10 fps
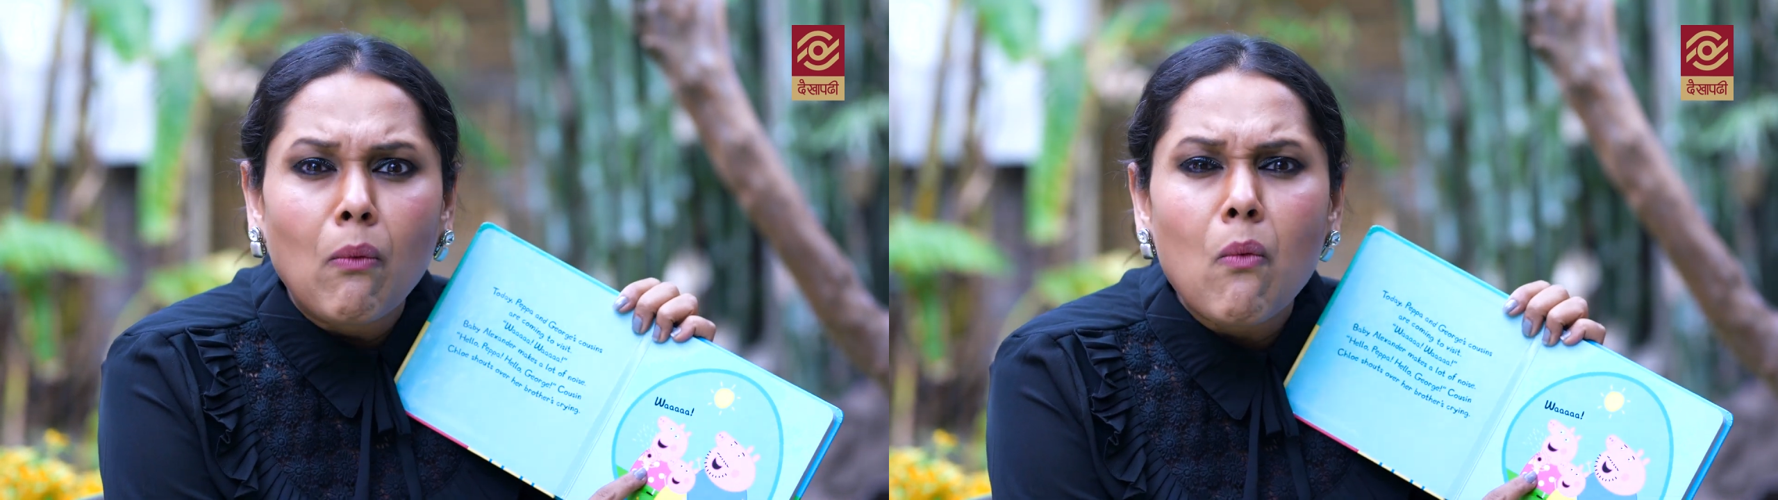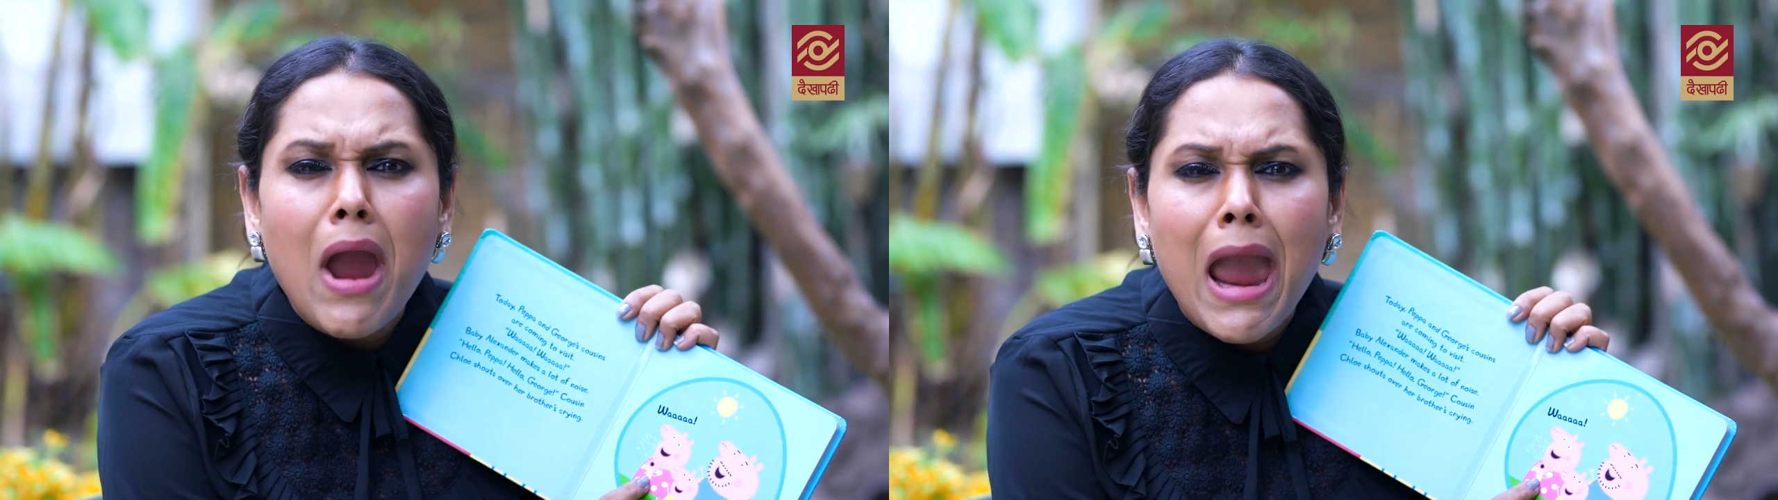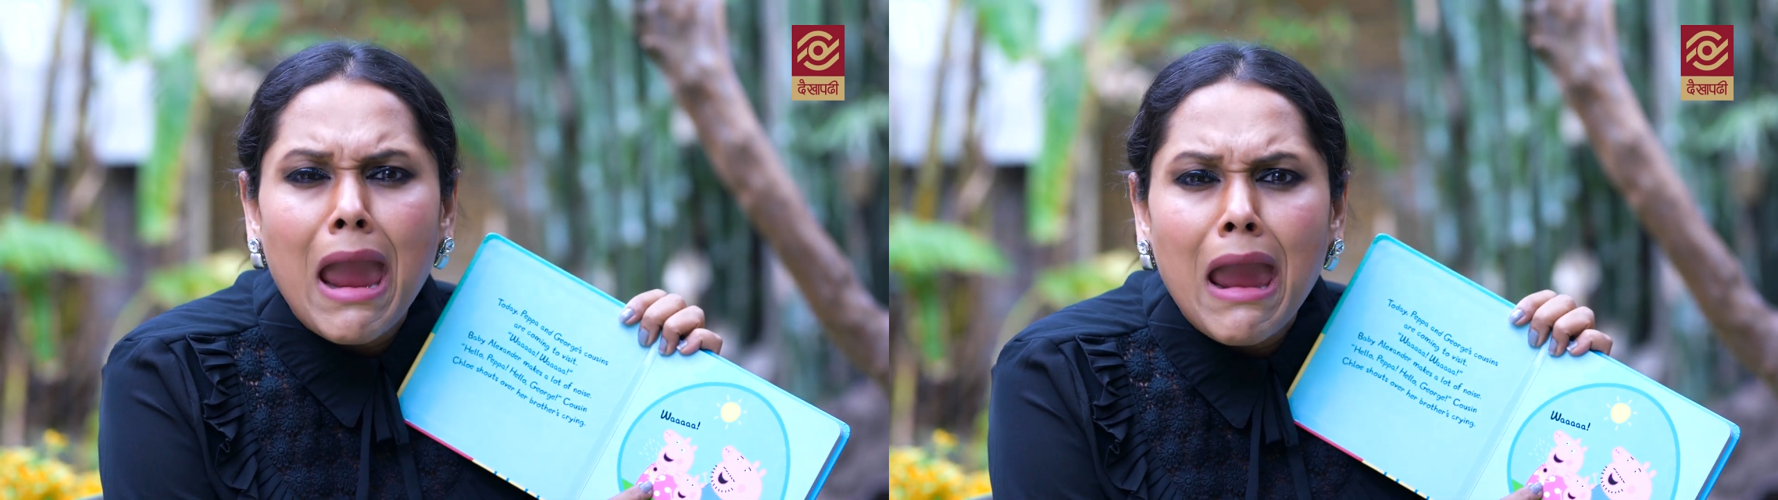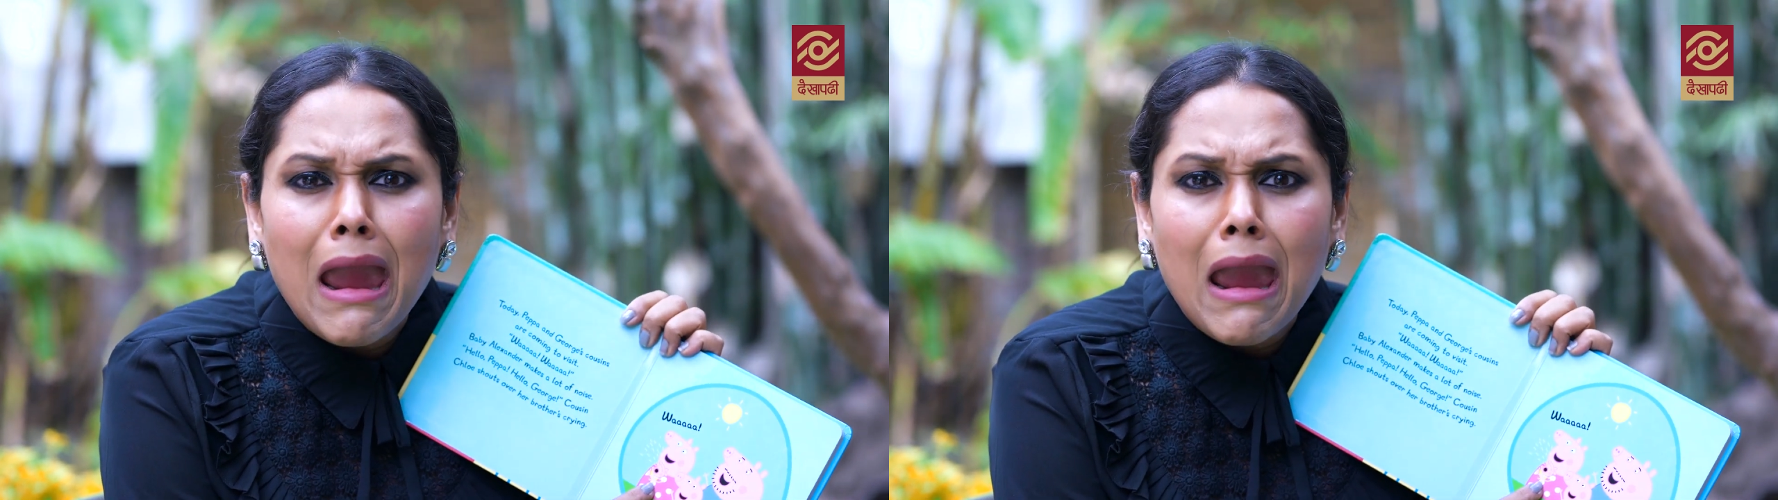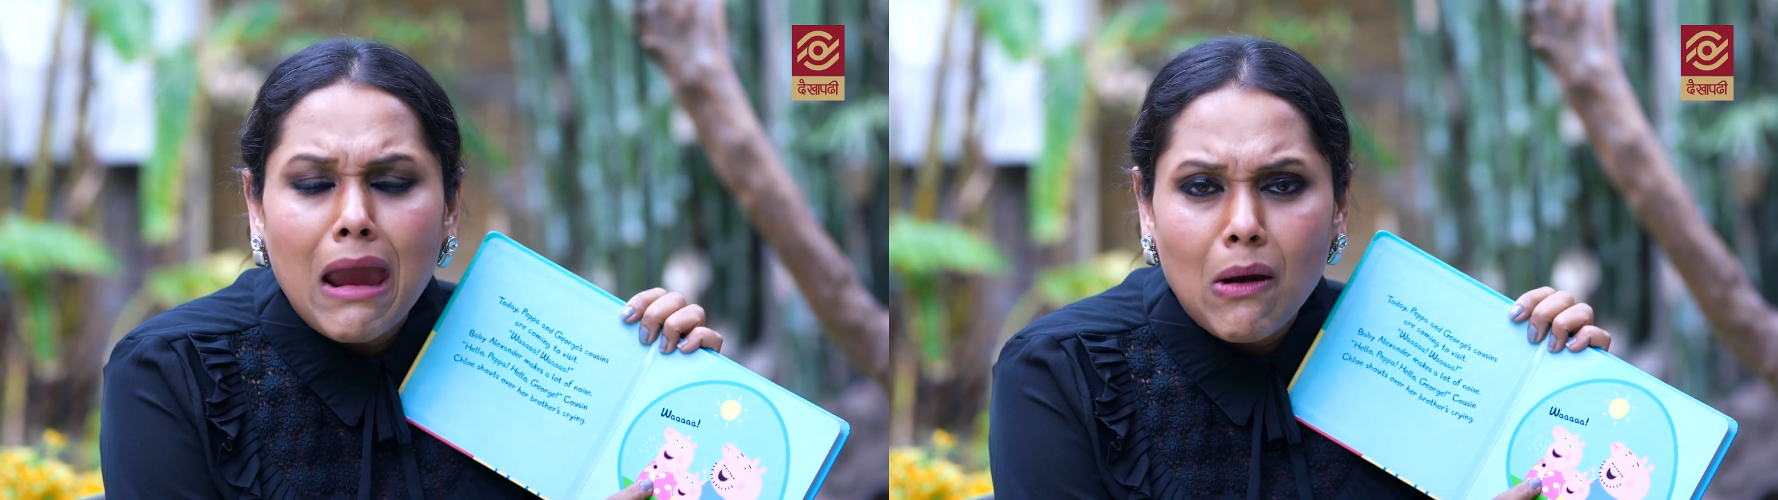
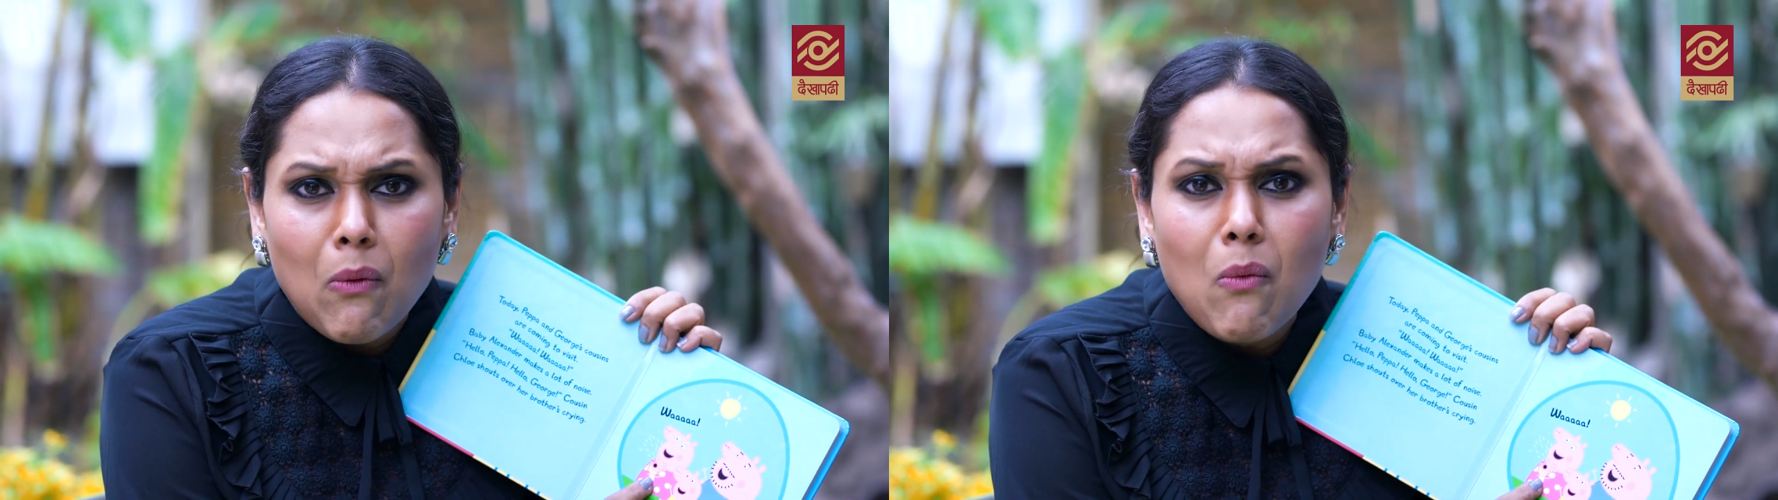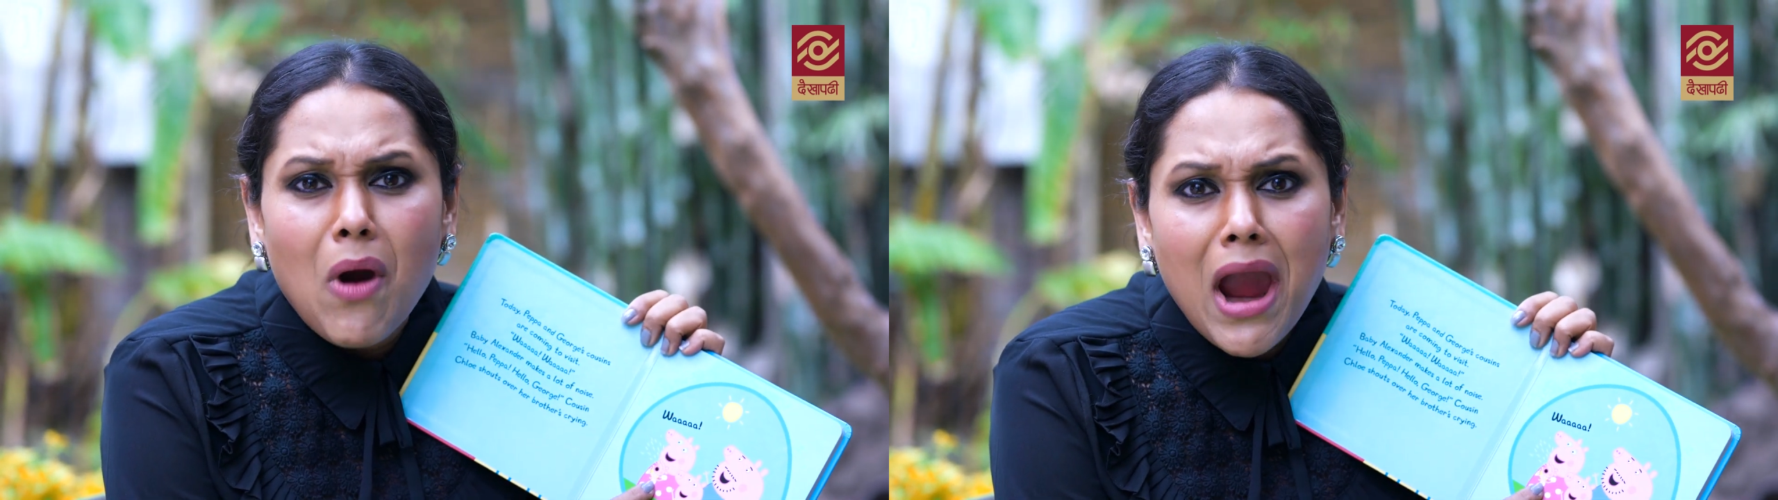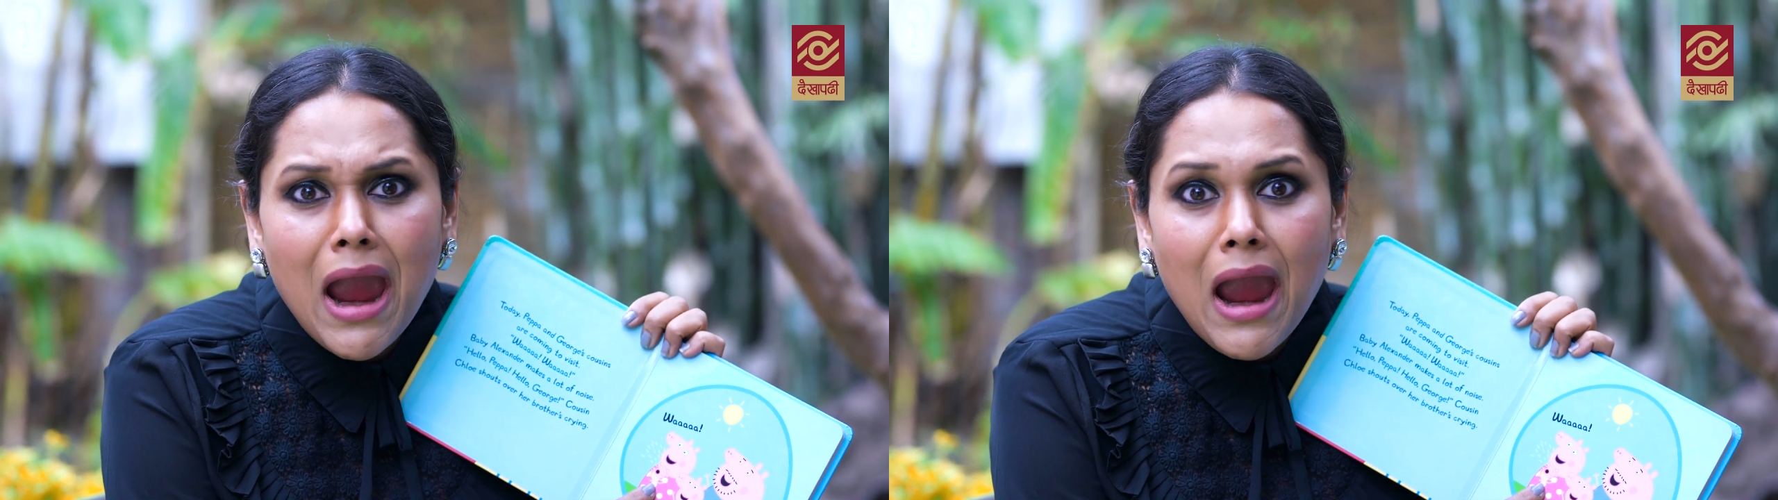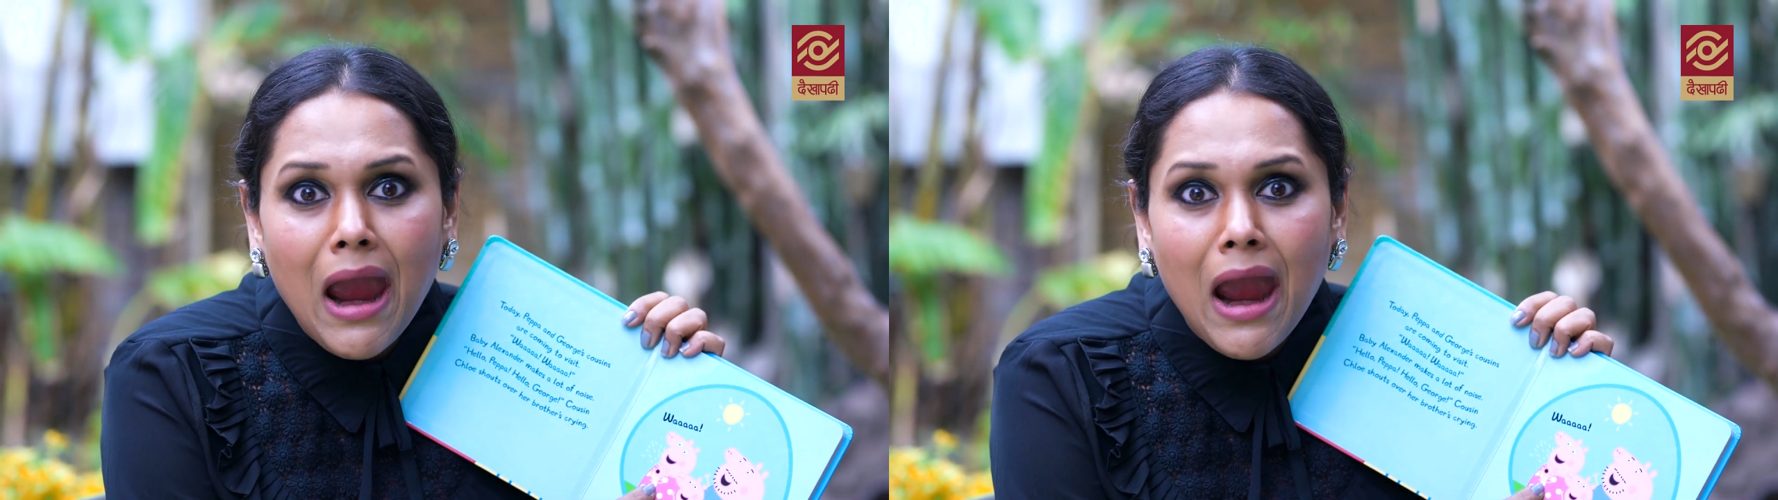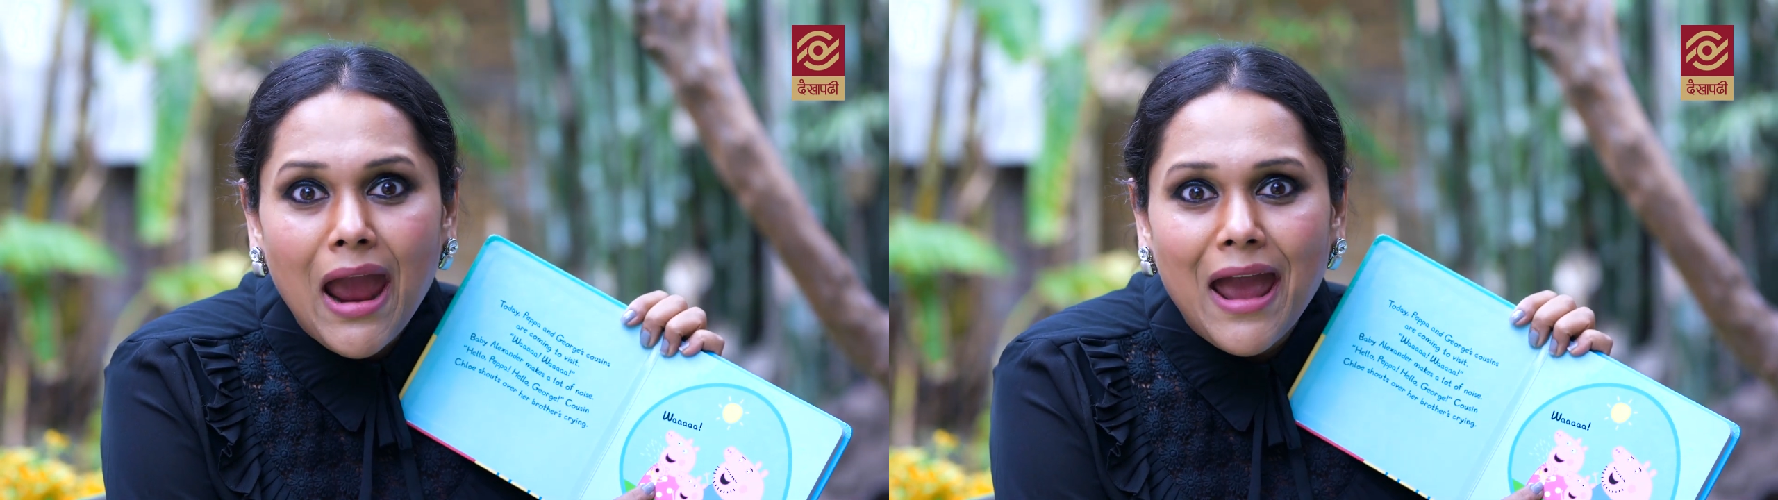wah, wah?